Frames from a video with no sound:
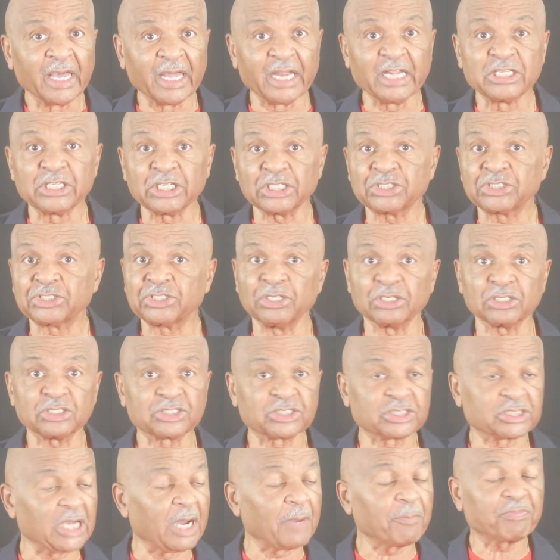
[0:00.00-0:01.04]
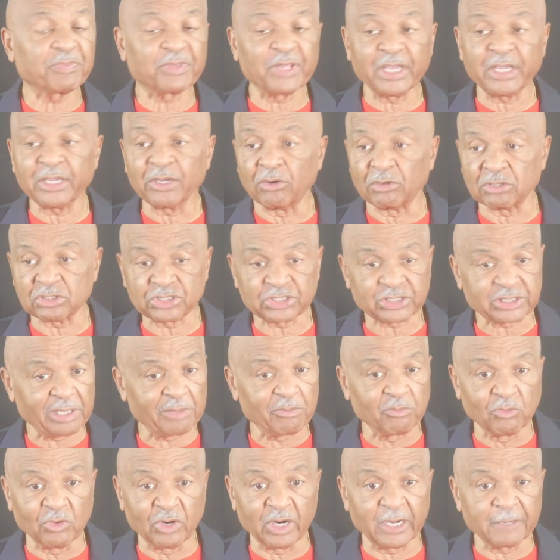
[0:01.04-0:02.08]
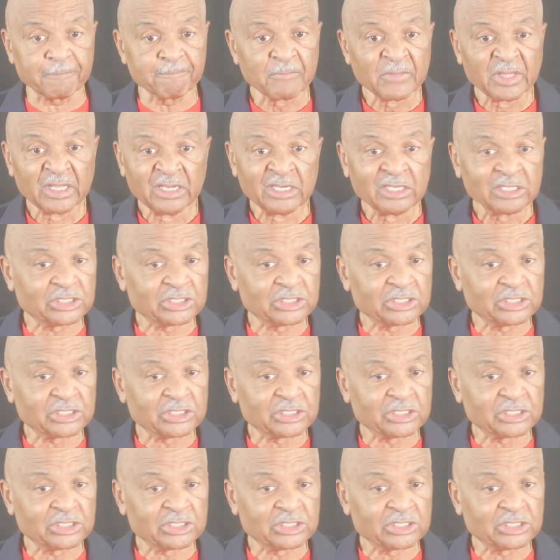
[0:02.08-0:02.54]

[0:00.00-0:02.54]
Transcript: and it just took something or someone